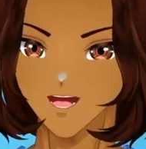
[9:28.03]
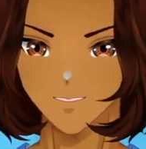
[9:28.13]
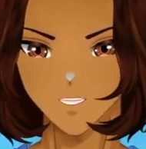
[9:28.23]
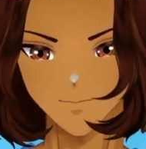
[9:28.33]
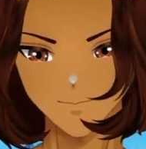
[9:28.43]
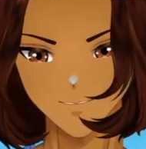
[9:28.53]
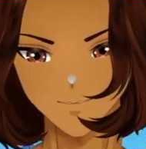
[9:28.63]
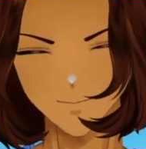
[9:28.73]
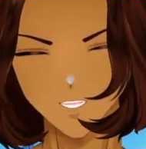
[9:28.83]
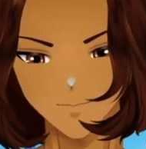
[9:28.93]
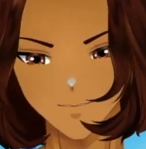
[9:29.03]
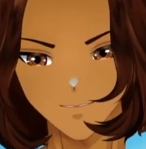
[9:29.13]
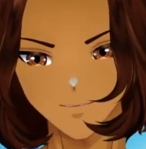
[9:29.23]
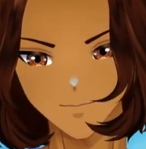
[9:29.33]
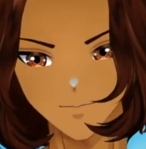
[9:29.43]
he also goes, guys, might
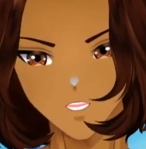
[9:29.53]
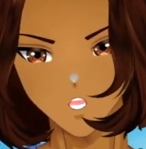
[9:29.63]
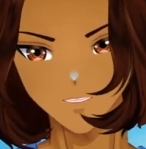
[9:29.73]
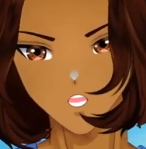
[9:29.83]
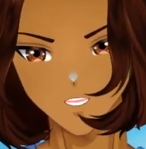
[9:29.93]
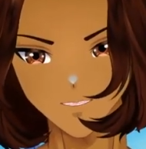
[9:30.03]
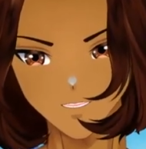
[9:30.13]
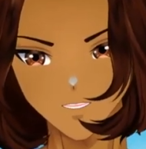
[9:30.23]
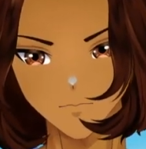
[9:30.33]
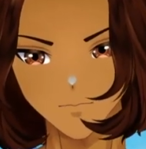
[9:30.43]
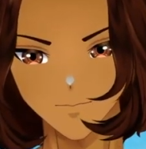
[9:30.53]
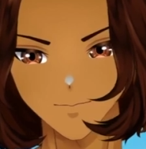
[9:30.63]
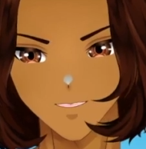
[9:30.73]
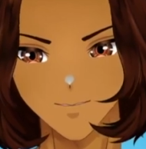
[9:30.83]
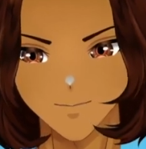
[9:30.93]
supposed to be like recognized, like, his
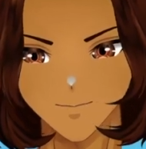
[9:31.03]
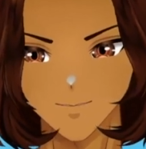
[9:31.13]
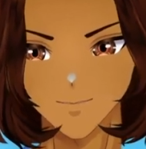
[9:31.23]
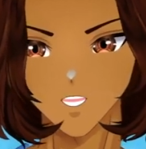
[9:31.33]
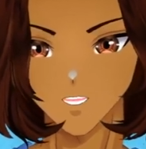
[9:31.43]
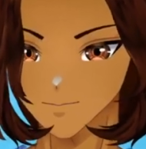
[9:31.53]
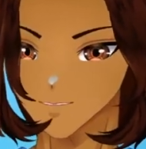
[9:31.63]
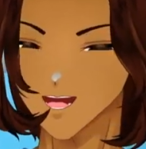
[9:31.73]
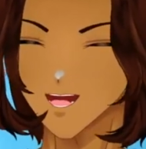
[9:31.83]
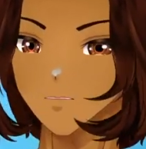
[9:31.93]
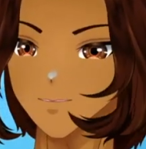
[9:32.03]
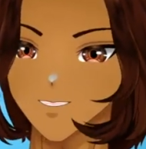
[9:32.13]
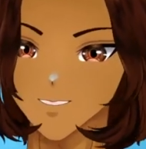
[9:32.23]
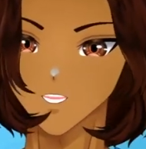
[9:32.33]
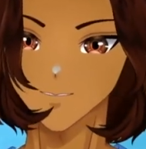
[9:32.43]
voice is a little different right now. Yep, it's
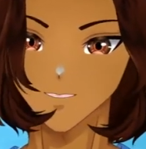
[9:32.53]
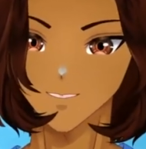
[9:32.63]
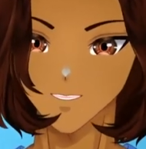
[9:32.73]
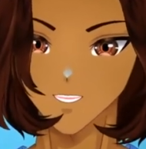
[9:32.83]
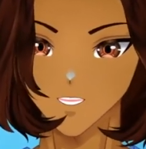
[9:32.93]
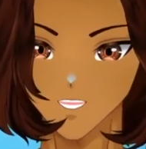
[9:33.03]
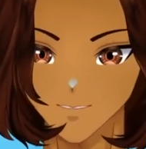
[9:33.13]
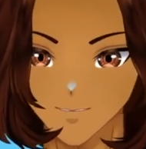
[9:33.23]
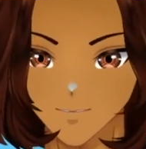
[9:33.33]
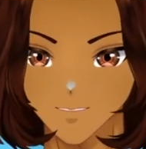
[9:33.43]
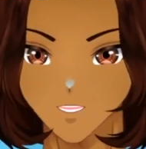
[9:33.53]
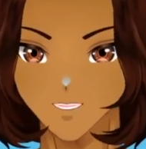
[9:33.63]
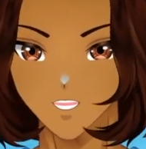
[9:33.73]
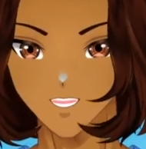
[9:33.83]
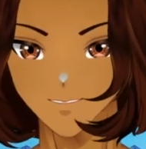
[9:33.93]
definitely DJ Dolphin in the morning right
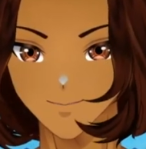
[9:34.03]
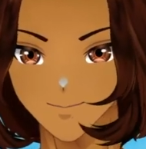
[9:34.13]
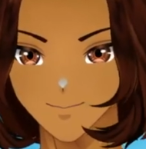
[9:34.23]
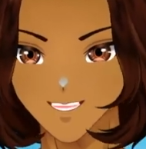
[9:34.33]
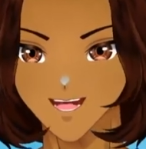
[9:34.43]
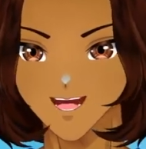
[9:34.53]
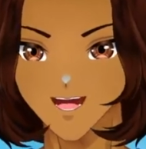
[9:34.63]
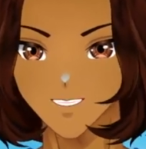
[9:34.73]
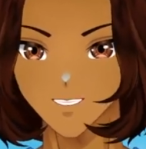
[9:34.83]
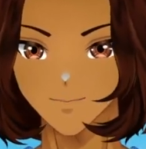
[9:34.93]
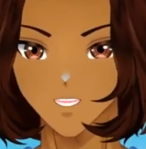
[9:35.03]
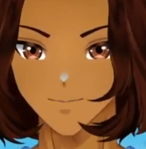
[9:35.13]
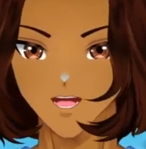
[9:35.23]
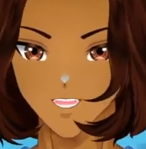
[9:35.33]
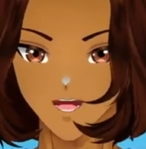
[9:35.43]
now. This has been
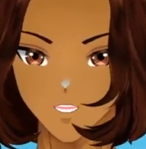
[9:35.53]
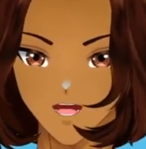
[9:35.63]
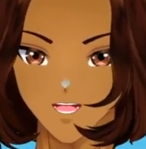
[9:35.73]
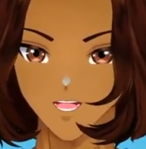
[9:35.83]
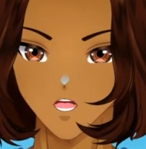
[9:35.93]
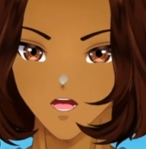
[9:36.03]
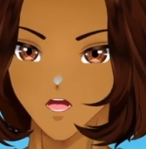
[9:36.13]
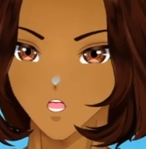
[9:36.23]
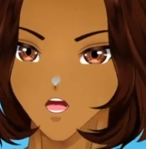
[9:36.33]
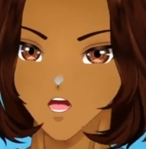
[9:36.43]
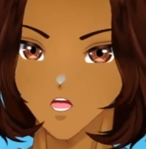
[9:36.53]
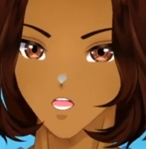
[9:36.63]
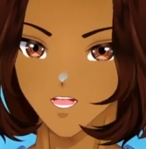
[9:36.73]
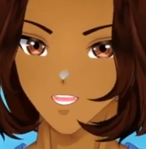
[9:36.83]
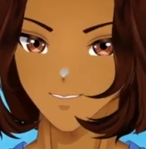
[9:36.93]
my warm up,
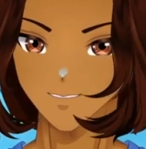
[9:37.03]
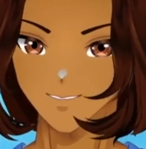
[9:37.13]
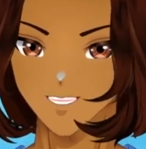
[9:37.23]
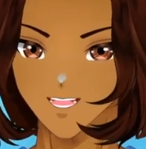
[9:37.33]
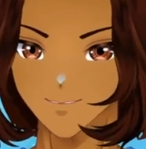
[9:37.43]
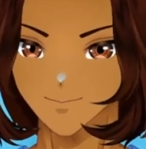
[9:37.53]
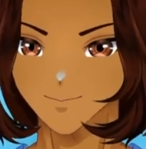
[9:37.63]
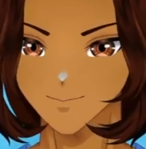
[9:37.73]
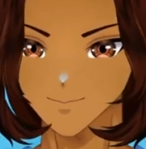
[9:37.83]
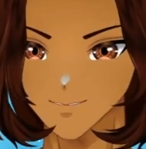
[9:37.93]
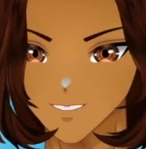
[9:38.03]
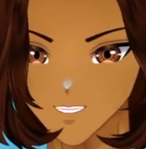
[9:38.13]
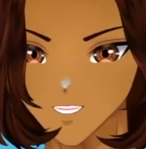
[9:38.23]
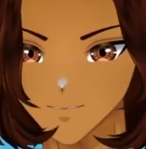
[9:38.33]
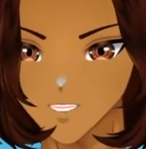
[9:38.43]
I guess you could say.
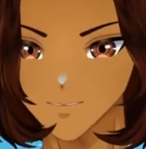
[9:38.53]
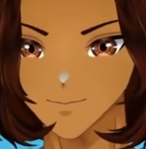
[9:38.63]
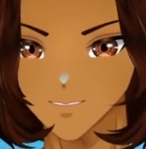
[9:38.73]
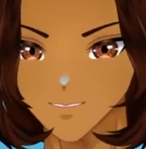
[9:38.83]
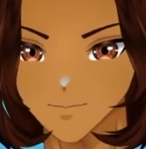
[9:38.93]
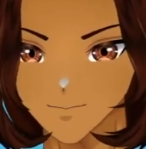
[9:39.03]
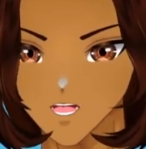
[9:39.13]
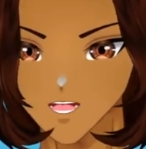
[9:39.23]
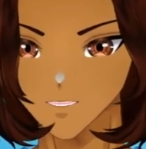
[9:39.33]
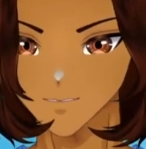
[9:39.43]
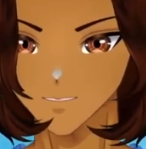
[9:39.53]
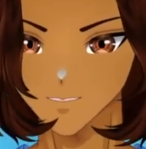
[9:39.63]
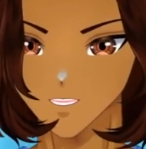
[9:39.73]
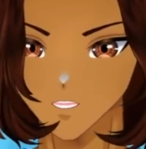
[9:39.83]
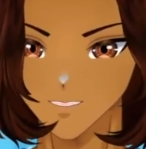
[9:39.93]
But as you can see, we now have the
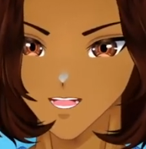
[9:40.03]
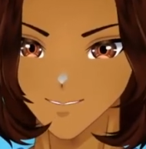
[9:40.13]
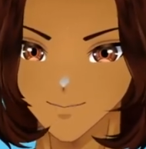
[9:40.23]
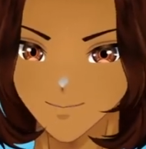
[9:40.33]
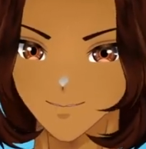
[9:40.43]
Mia pets.